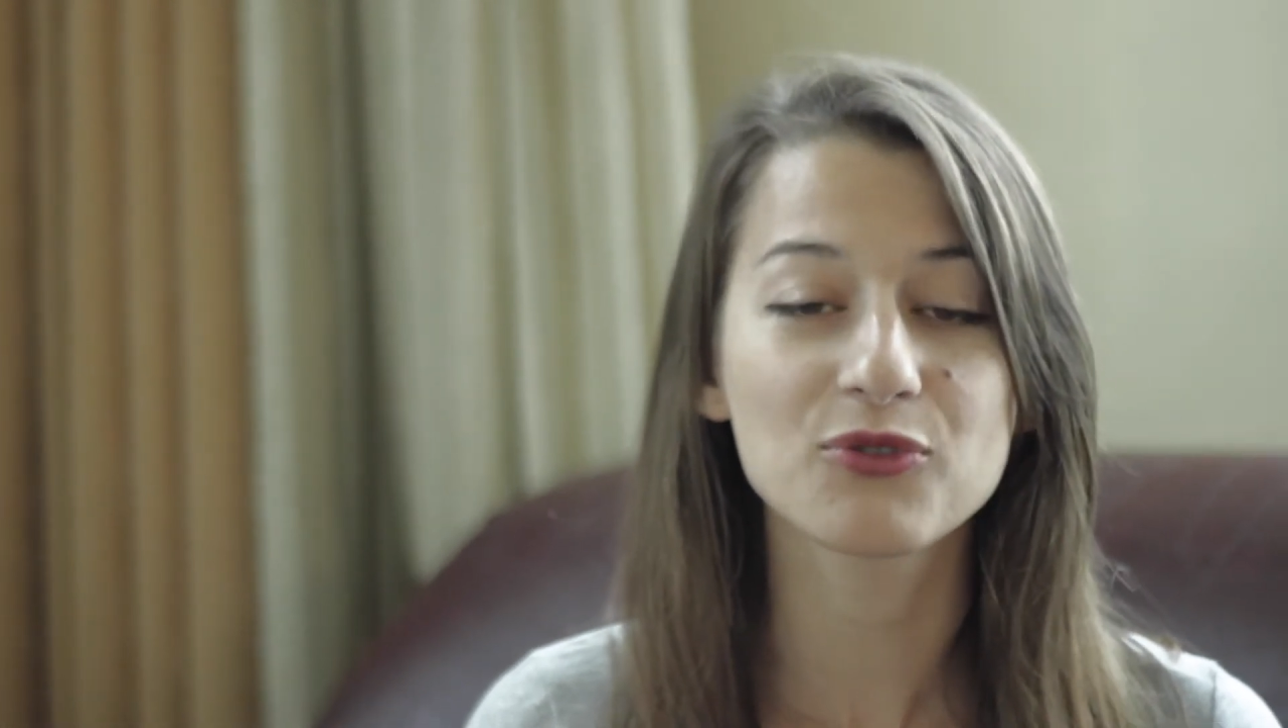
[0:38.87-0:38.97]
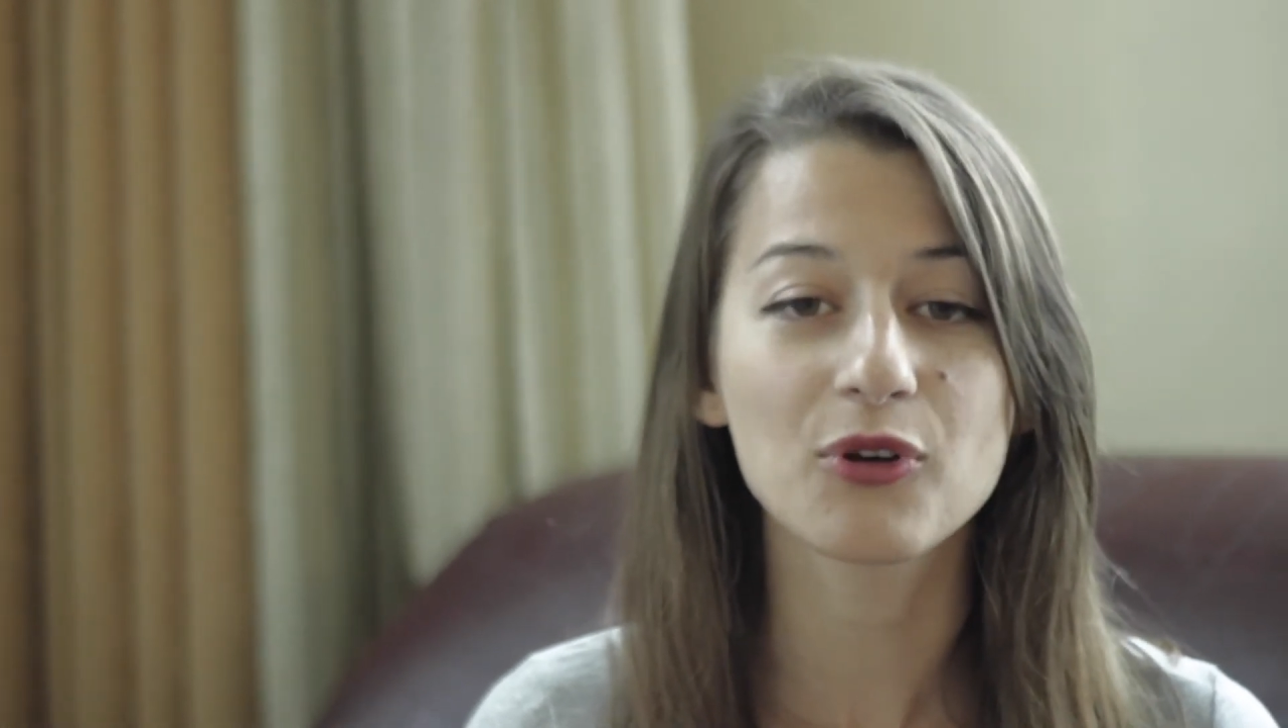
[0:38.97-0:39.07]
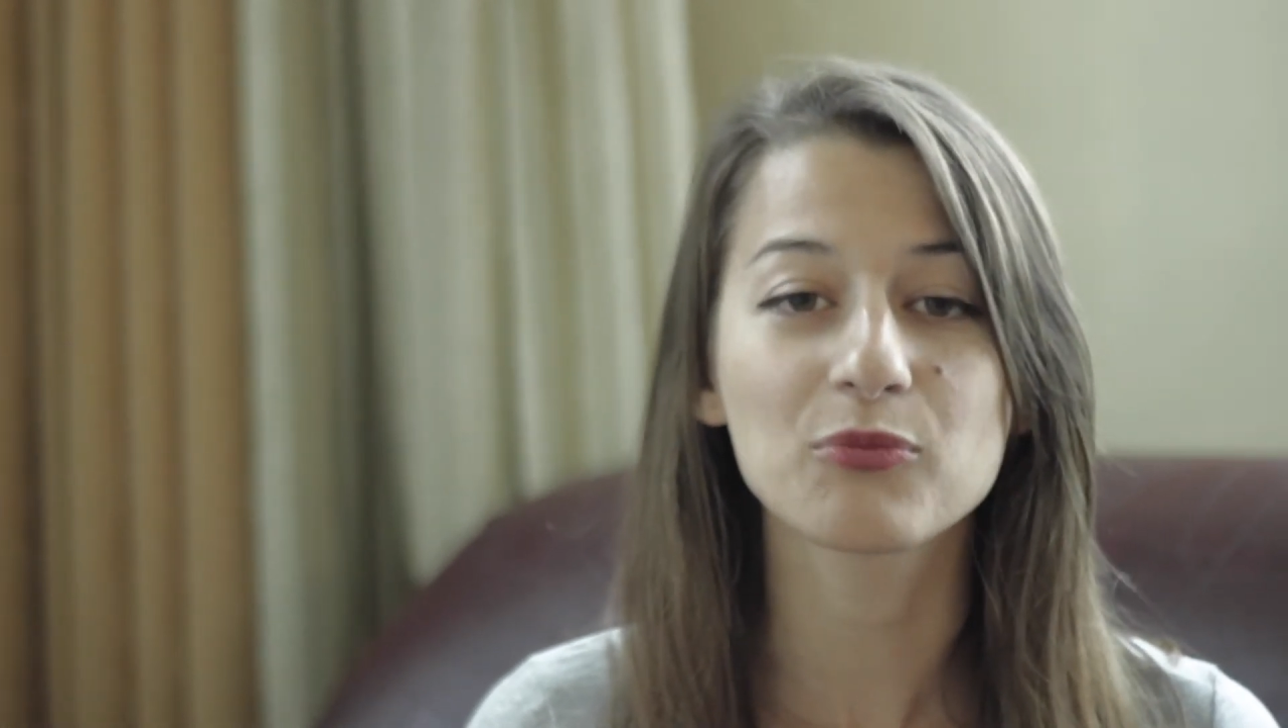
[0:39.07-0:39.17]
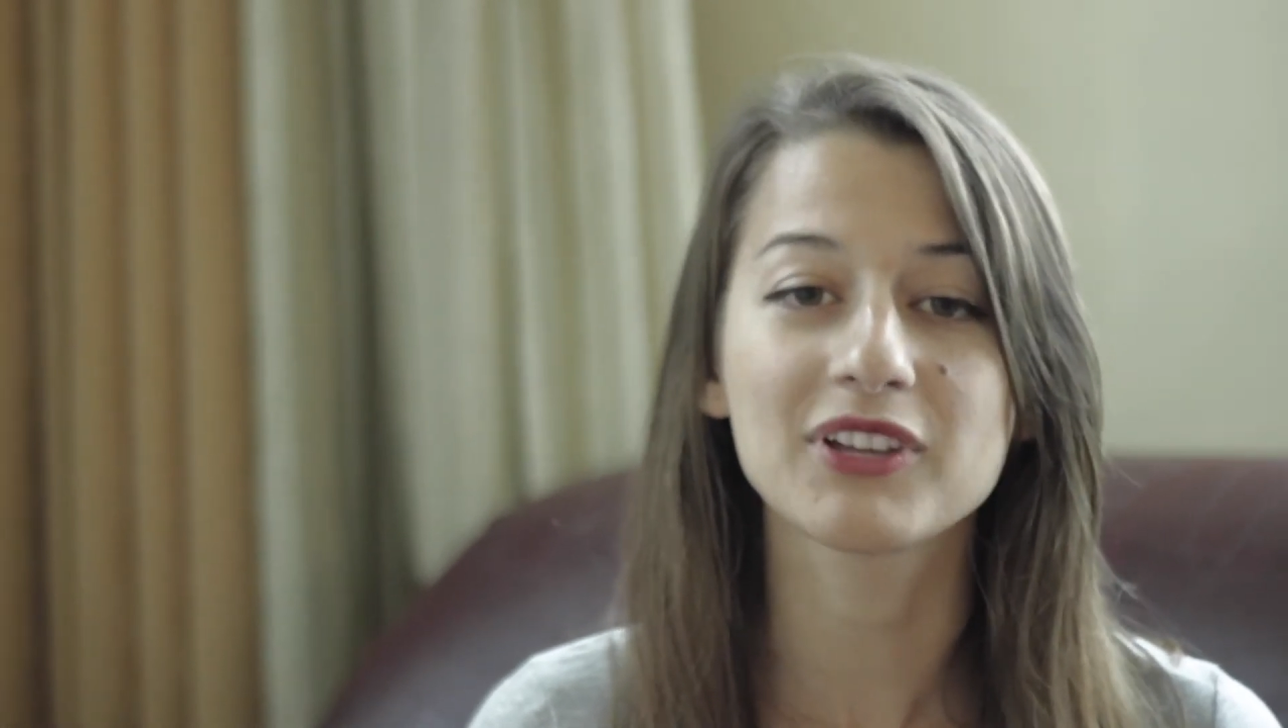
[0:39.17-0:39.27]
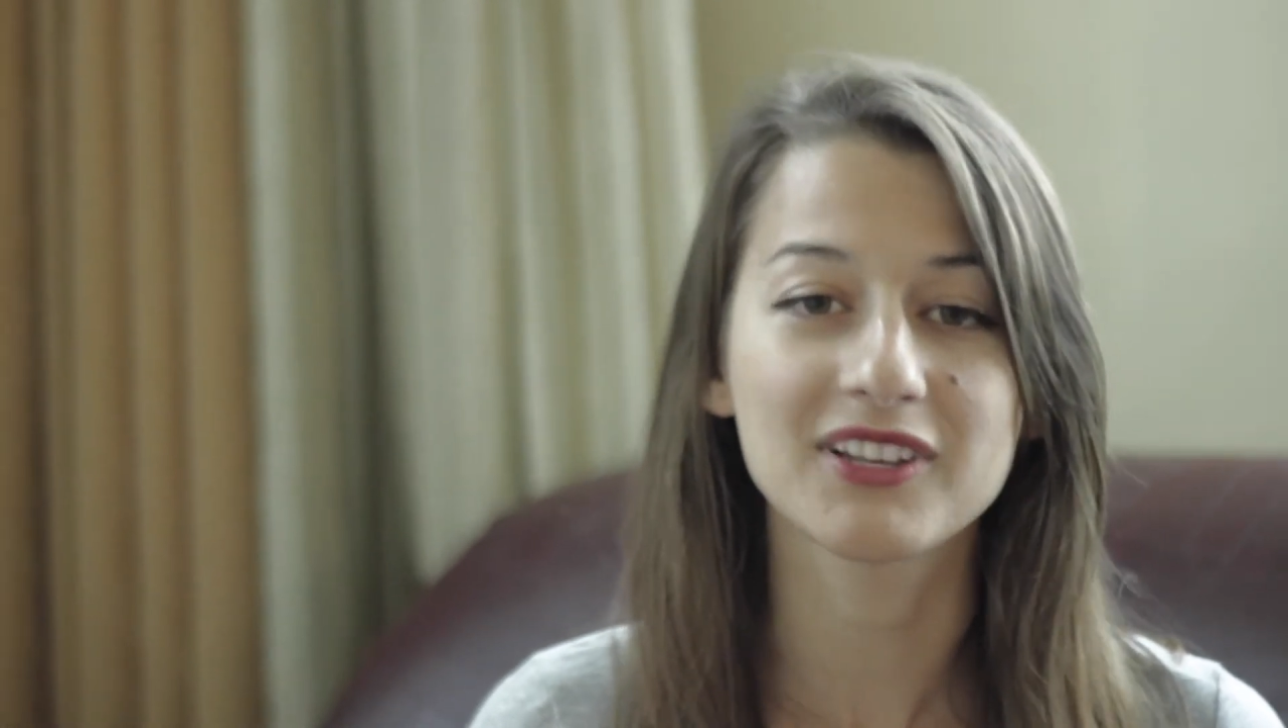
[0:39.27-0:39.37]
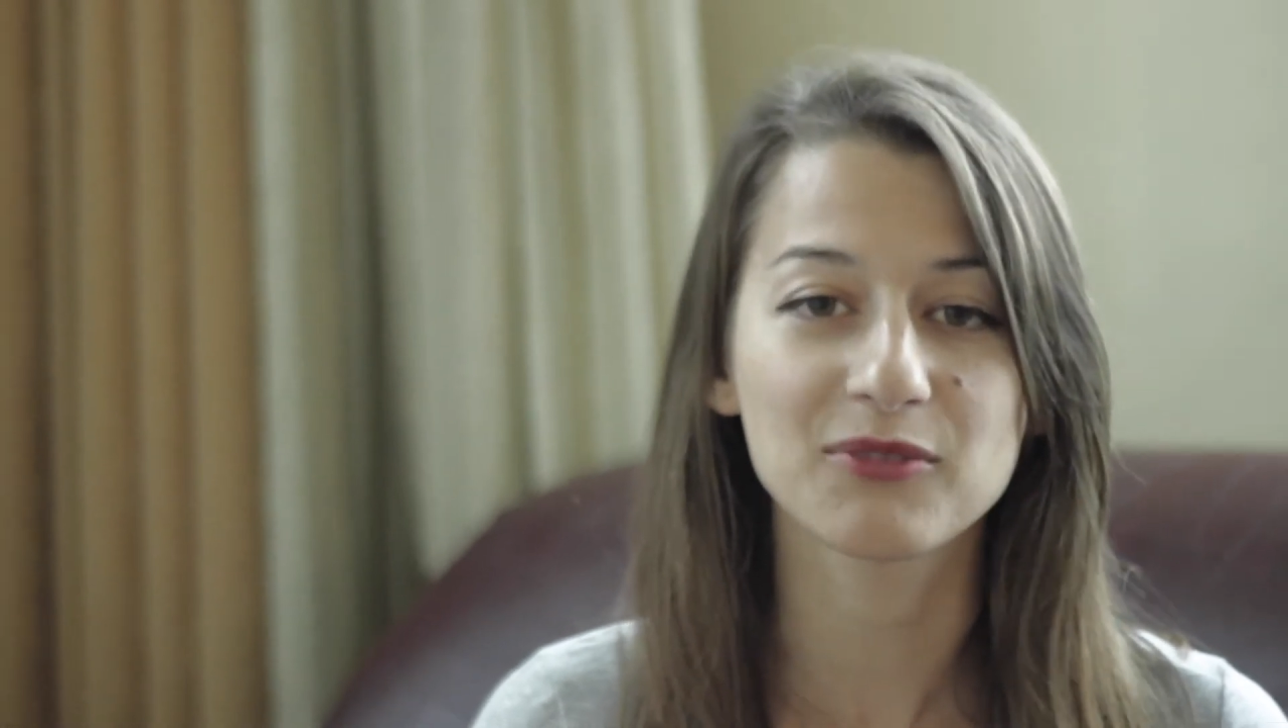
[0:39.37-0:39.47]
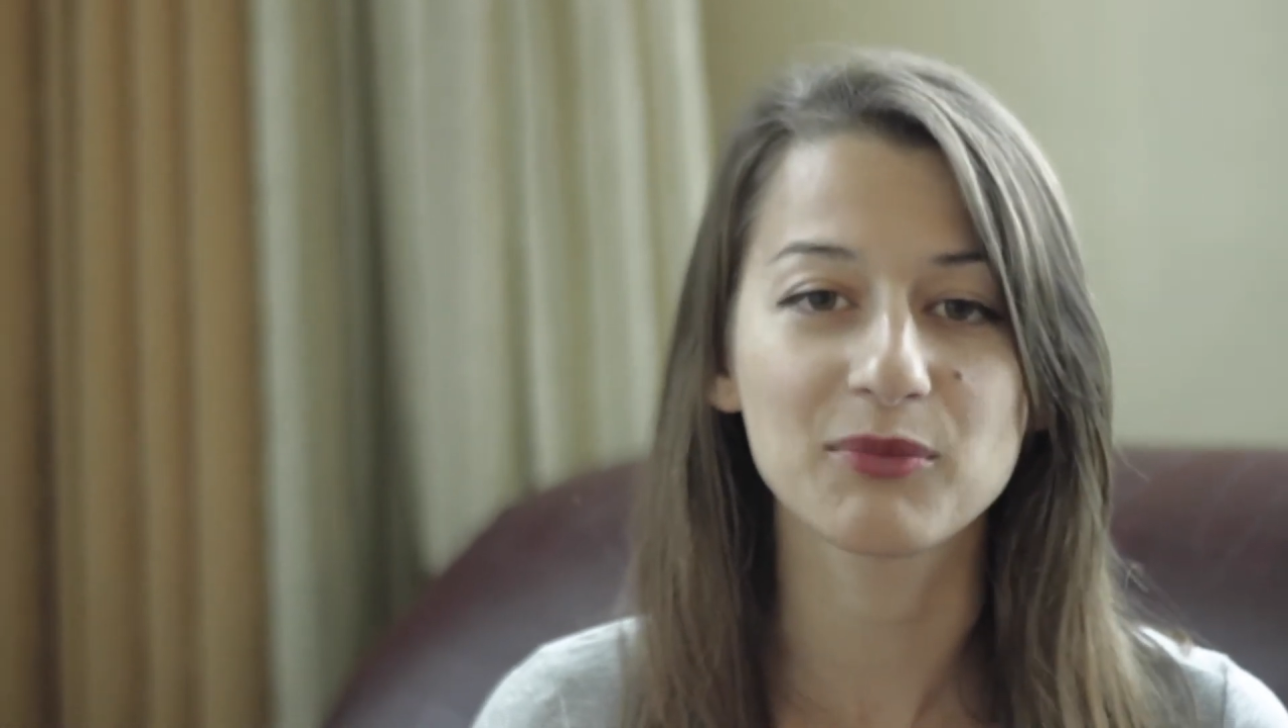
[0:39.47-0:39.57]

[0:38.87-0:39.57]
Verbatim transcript: Europe in